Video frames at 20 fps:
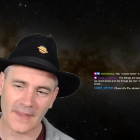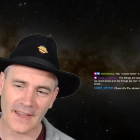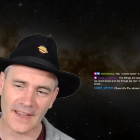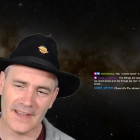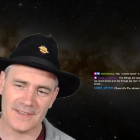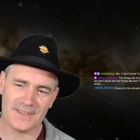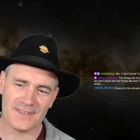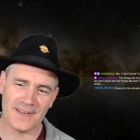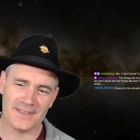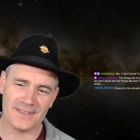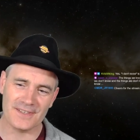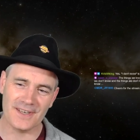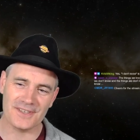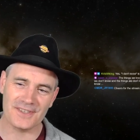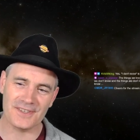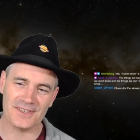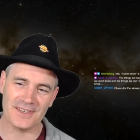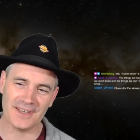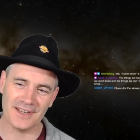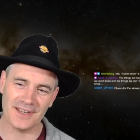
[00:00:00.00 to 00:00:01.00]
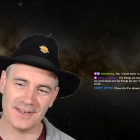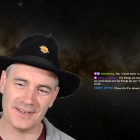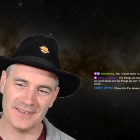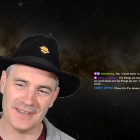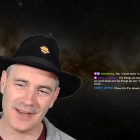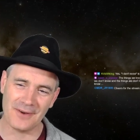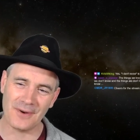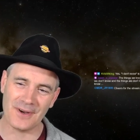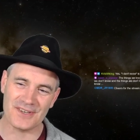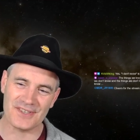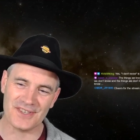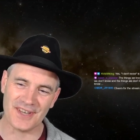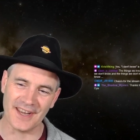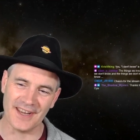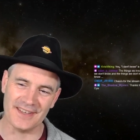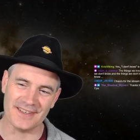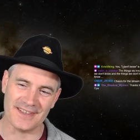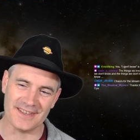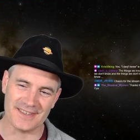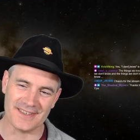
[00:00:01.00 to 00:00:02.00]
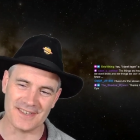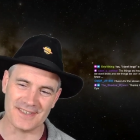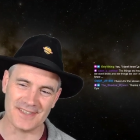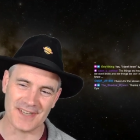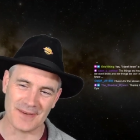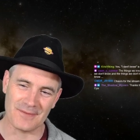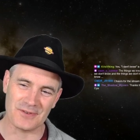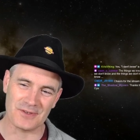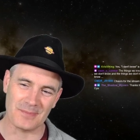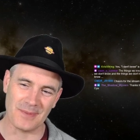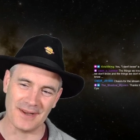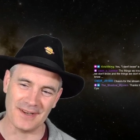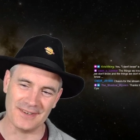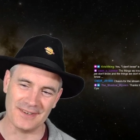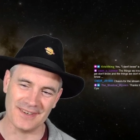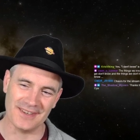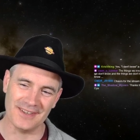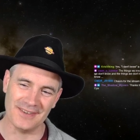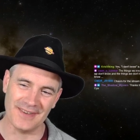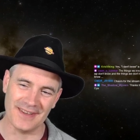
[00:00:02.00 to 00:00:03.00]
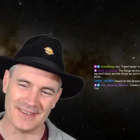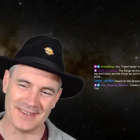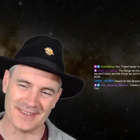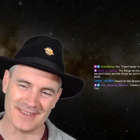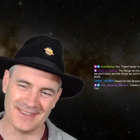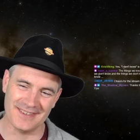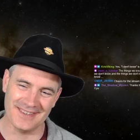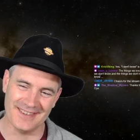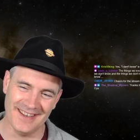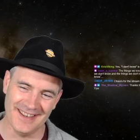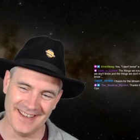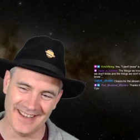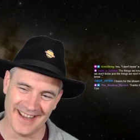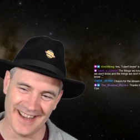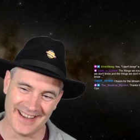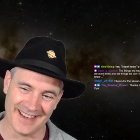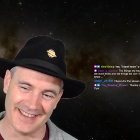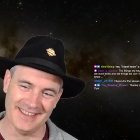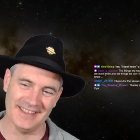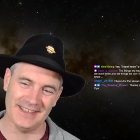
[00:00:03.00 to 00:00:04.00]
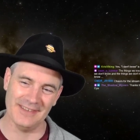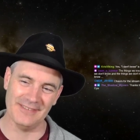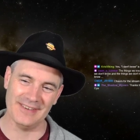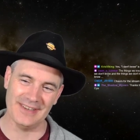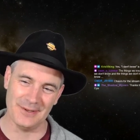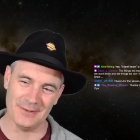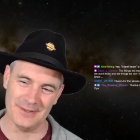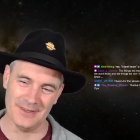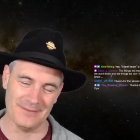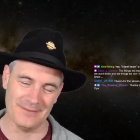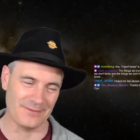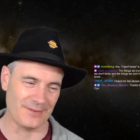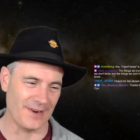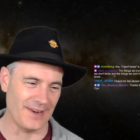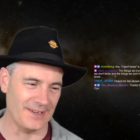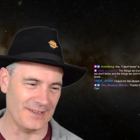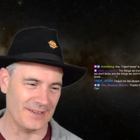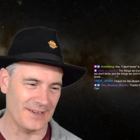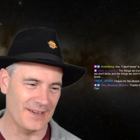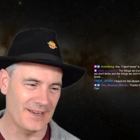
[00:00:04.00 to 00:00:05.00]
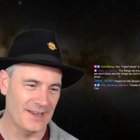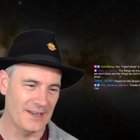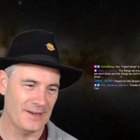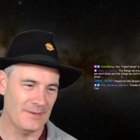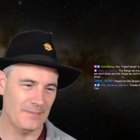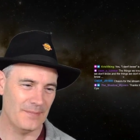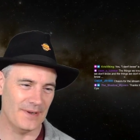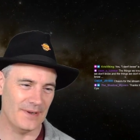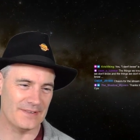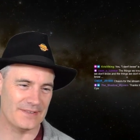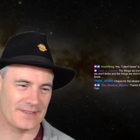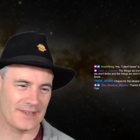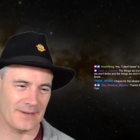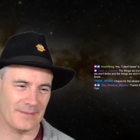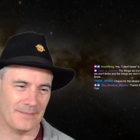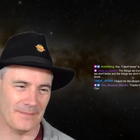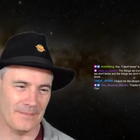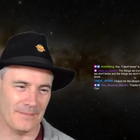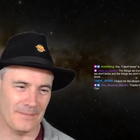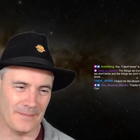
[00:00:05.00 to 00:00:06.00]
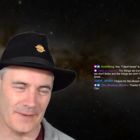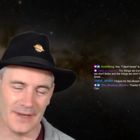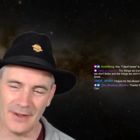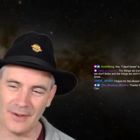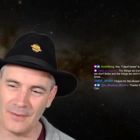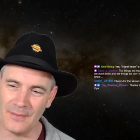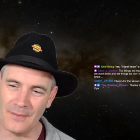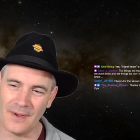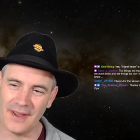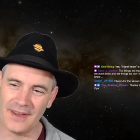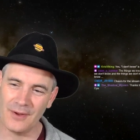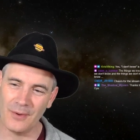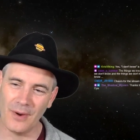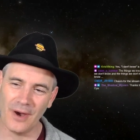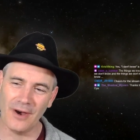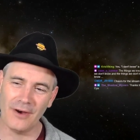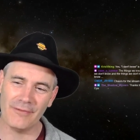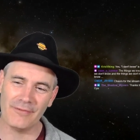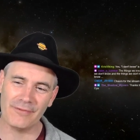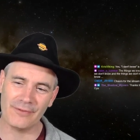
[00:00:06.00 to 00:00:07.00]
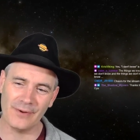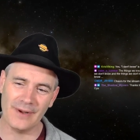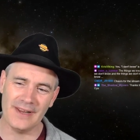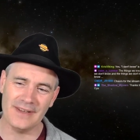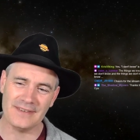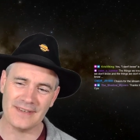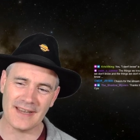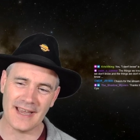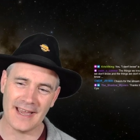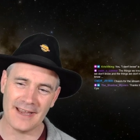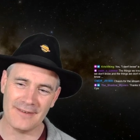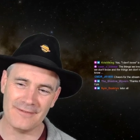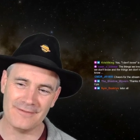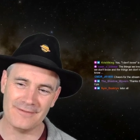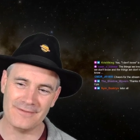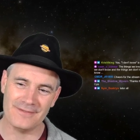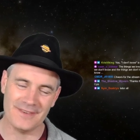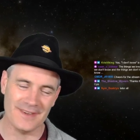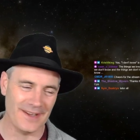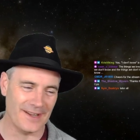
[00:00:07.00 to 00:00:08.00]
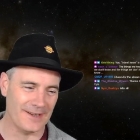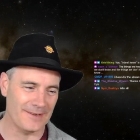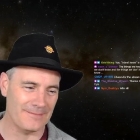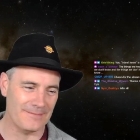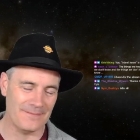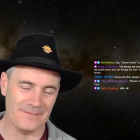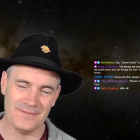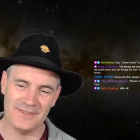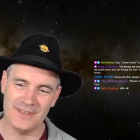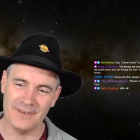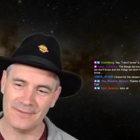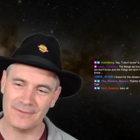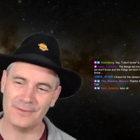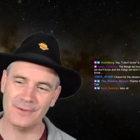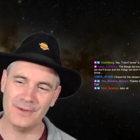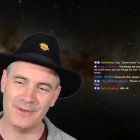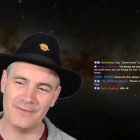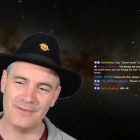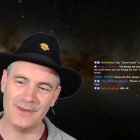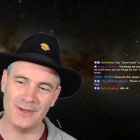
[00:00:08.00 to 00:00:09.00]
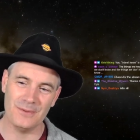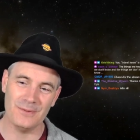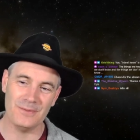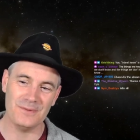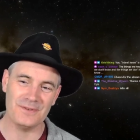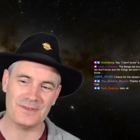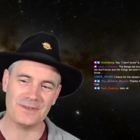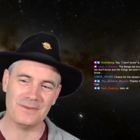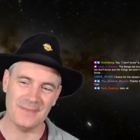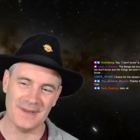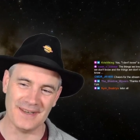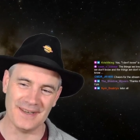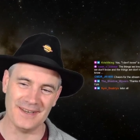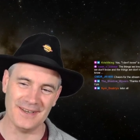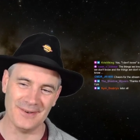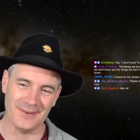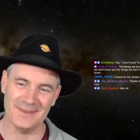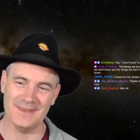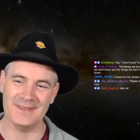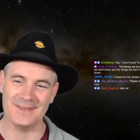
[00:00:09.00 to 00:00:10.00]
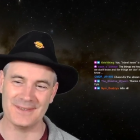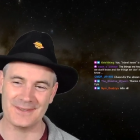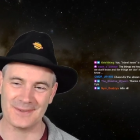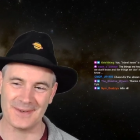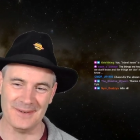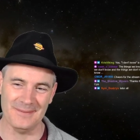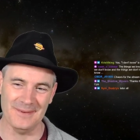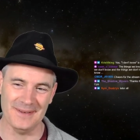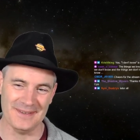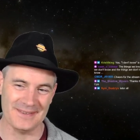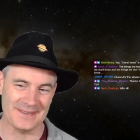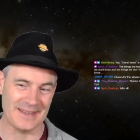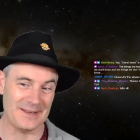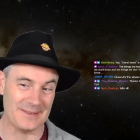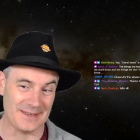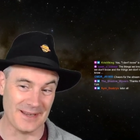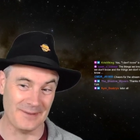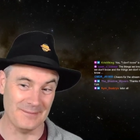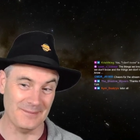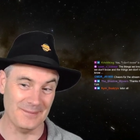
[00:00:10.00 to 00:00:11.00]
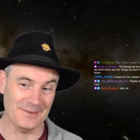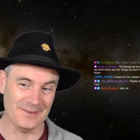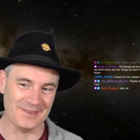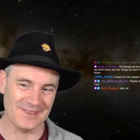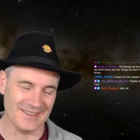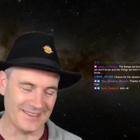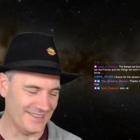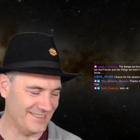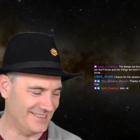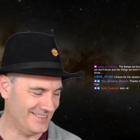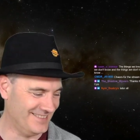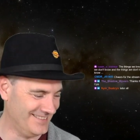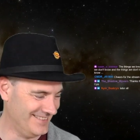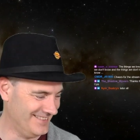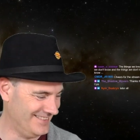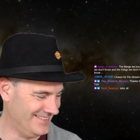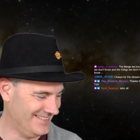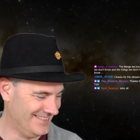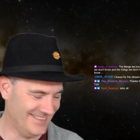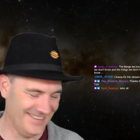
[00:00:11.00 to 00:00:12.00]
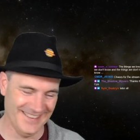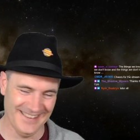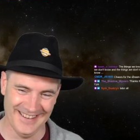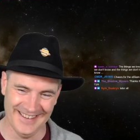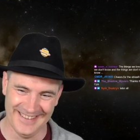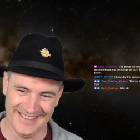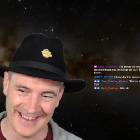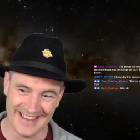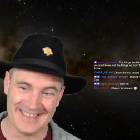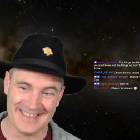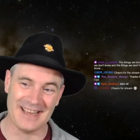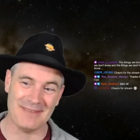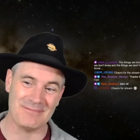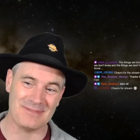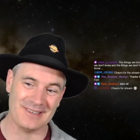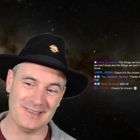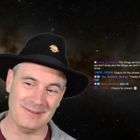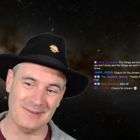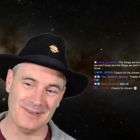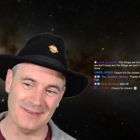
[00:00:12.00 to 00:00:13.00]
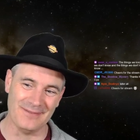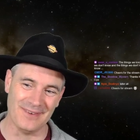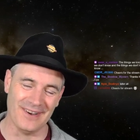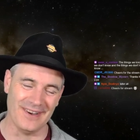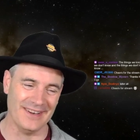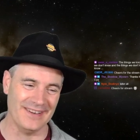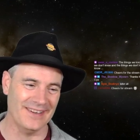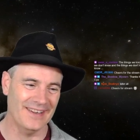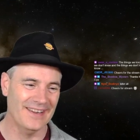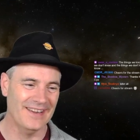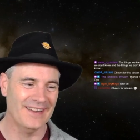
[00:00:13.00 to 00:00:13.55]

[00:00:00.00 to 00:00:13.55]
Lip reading: It's a dare I say it, it's a safe space. I know that's again another loaded phrase, but you are free to have different views to me on this stream. I'm not the it's absolutely fine.